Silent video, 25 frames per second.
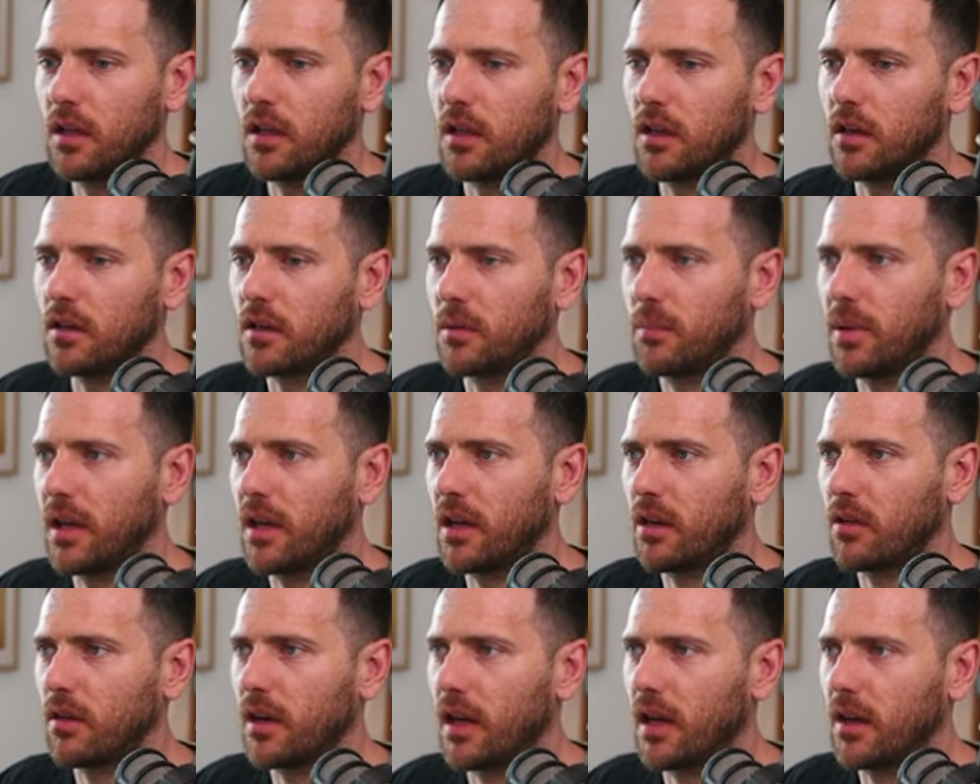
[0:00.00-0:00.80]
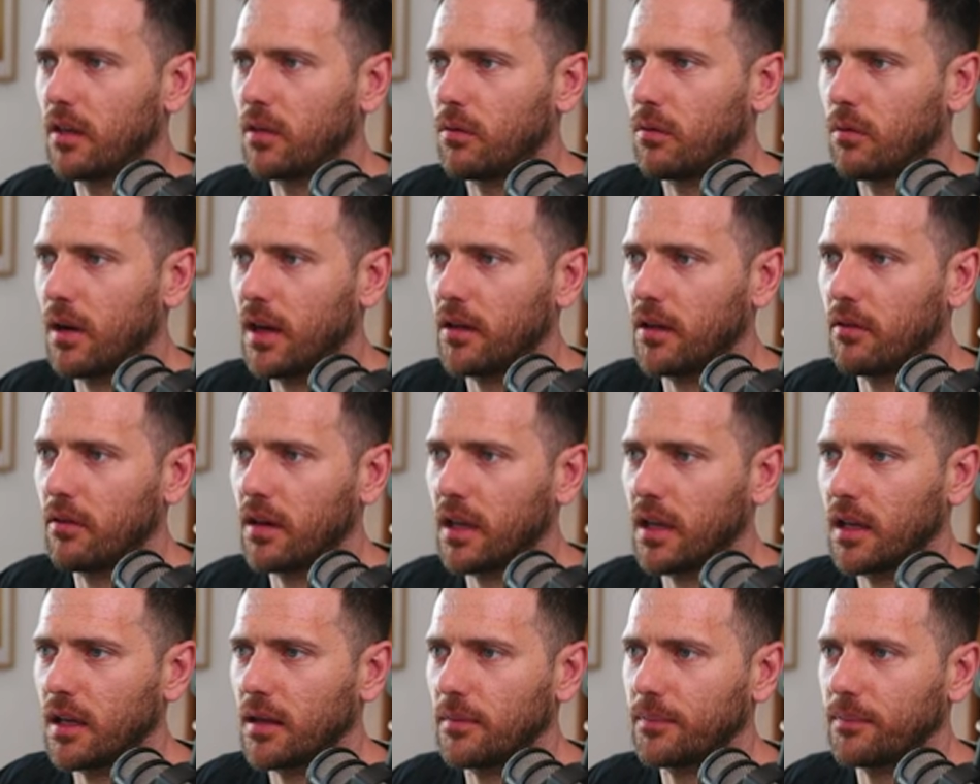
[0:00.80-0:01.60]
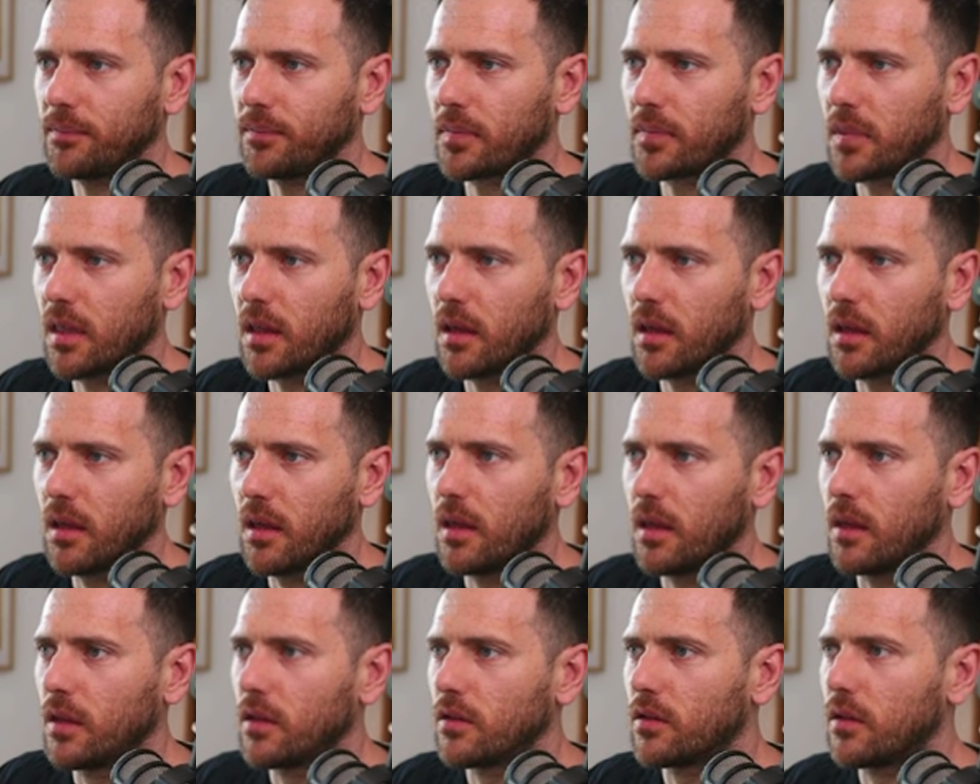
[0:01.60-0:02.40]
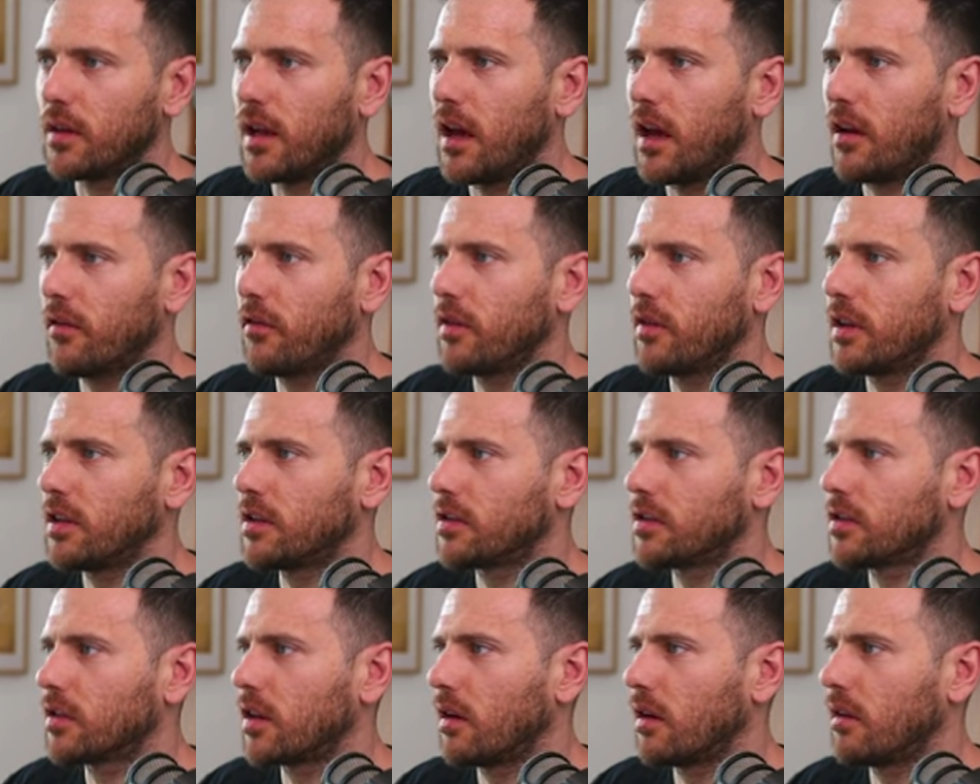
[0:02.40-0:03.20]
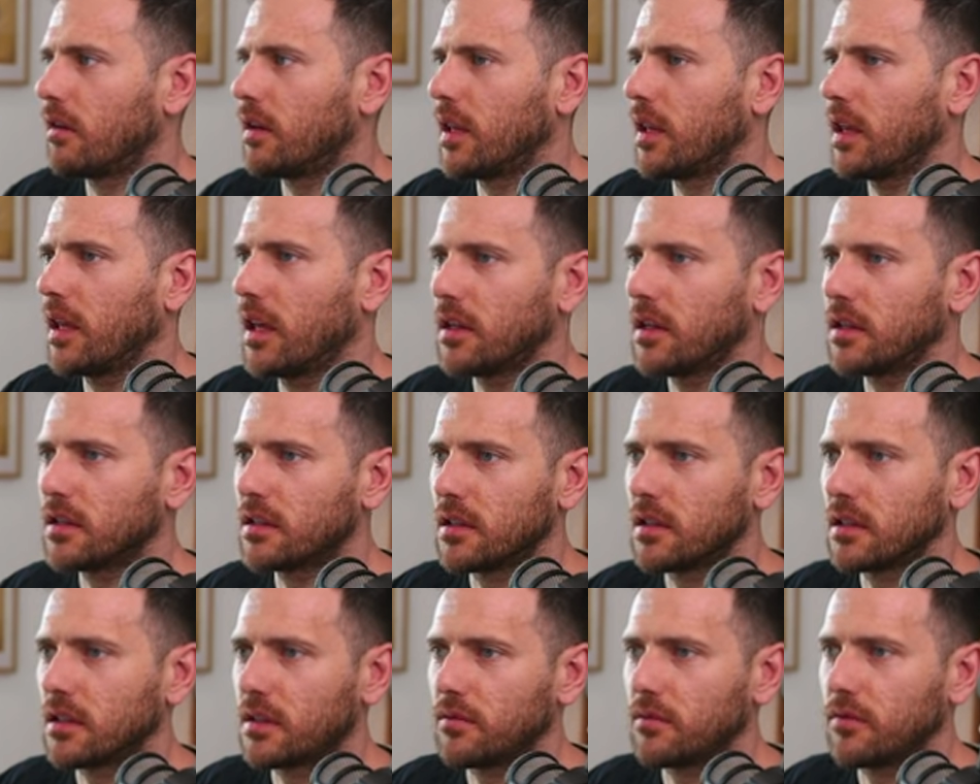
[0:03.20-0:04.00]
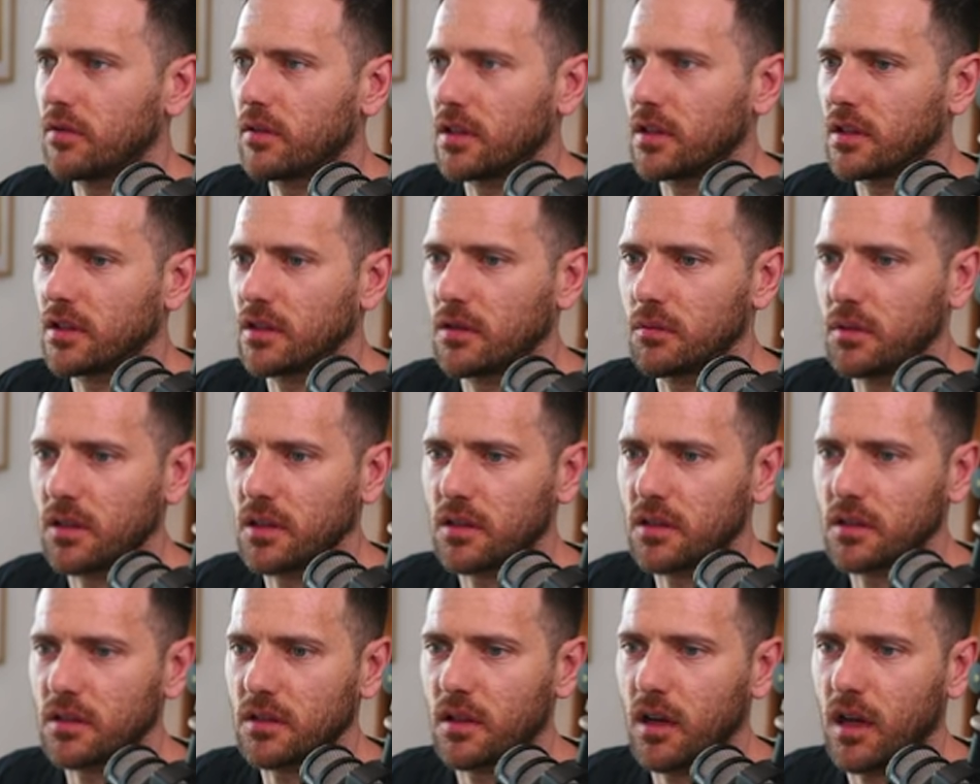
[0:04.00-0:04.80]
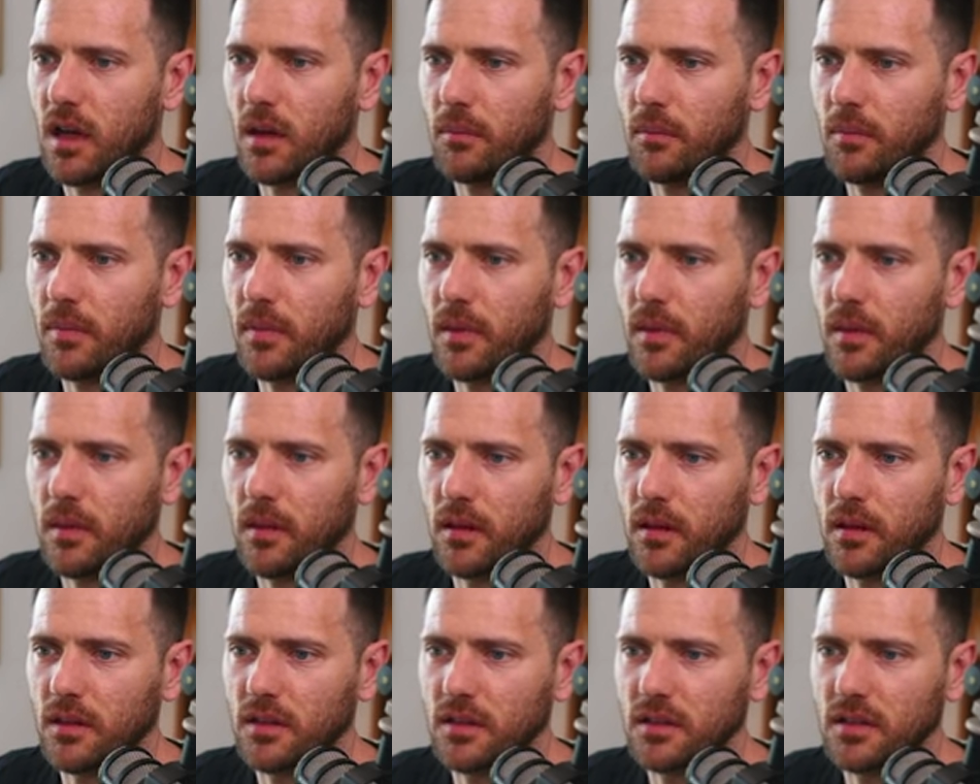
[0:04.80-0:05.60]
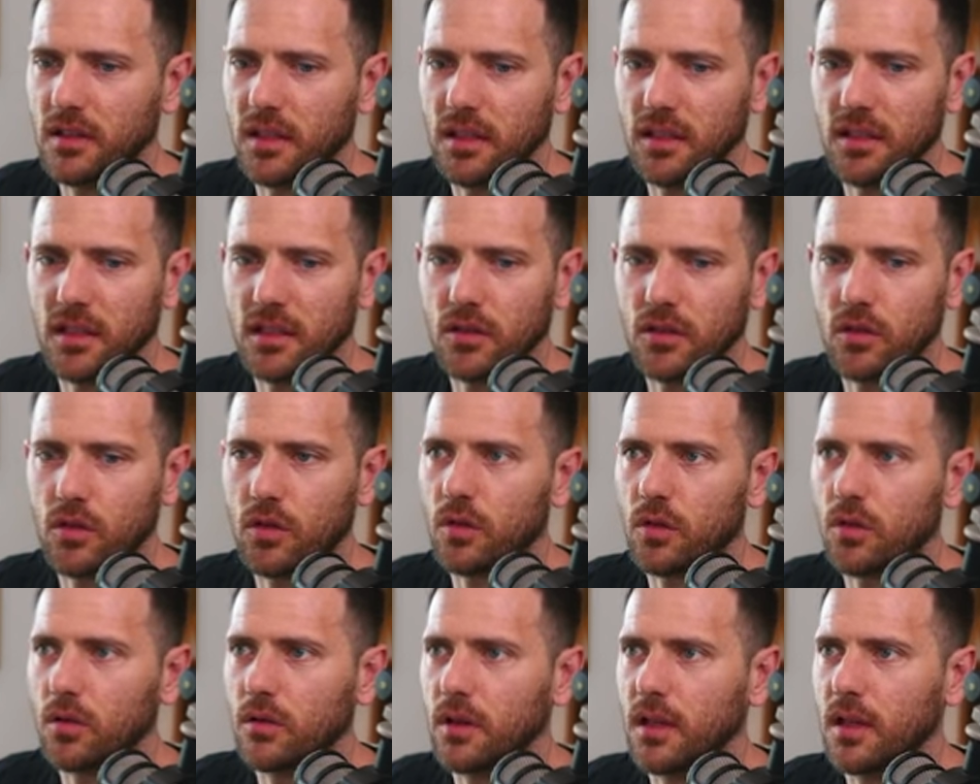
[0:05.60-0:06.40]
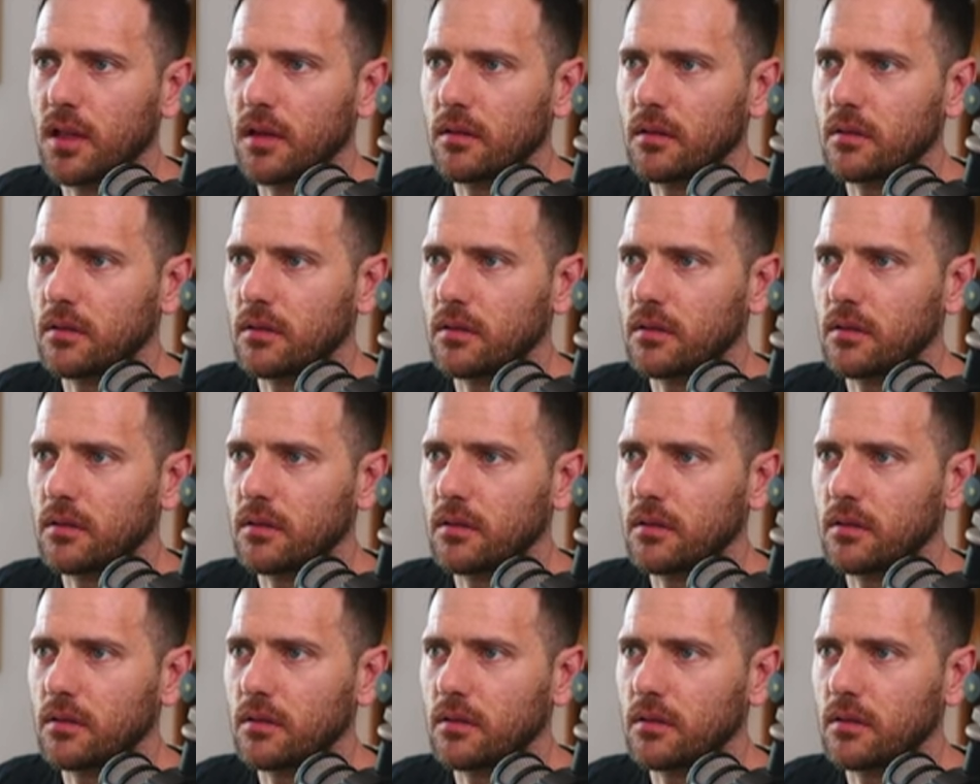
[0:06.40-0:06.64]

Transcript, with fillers: you know, depending on how you're rendering it. So now if we just go in here and just, for instance, we can just type you can just see it says true here.